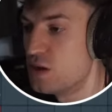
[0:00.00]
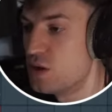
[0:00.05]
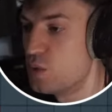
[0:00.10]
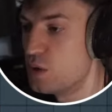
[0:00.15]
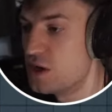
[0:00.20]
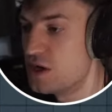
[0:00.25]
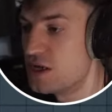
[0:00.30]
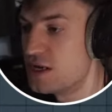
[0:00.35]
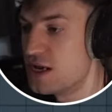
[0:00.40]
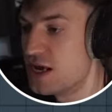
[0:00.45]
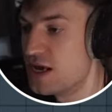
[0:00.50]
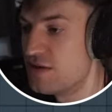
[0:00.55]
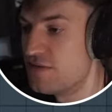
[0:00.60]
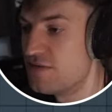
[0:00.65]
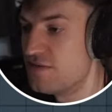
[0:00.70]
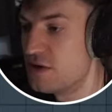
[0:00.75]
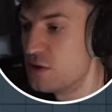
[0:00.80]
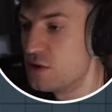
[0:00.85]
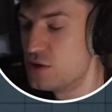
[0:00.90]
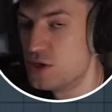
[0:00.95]
we can add a
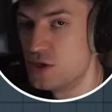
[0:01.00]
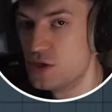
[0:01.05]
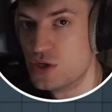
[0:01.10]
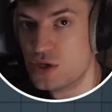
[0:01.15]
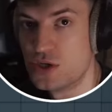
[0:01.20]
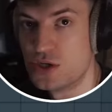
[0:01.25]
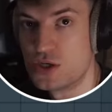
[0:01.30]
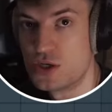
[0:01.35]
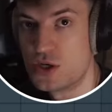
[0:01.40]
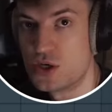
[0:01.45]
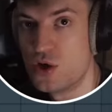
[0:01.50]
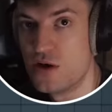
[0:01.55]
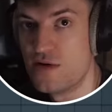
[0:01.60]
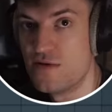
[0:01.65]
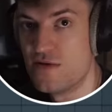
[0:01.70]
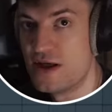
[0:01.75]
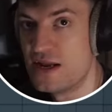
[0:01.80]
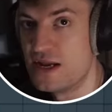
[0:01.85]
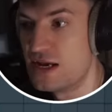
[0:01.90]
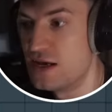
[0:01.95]
filter just to cut
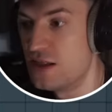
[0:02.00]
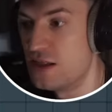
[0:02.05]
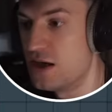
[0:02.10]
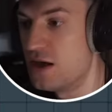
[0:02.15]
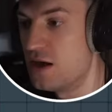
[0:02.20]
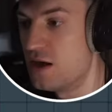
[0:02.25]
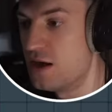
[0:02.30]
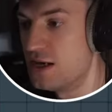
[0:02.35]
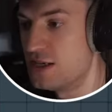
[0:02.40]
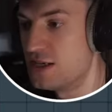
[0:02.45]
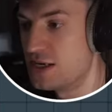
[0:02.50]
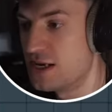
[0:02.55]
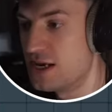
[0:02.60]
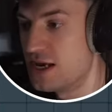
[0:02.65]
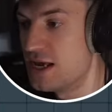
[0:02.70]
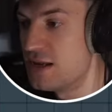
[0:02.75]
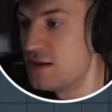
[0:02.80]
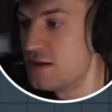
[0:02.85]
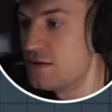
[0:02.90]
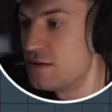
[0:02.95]
off any of the highs
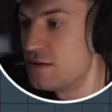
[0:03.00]
again.